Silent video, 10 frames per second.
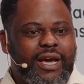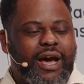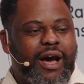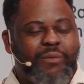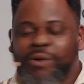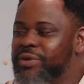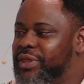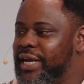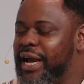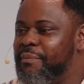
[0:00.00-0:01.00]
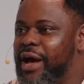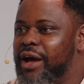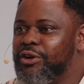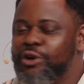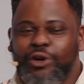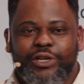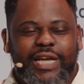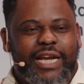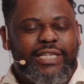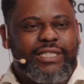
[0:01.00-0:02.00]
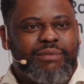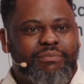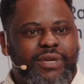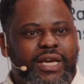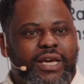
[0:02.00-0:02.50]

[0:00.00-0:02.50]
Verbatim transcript: Uh, when we think about colonialism,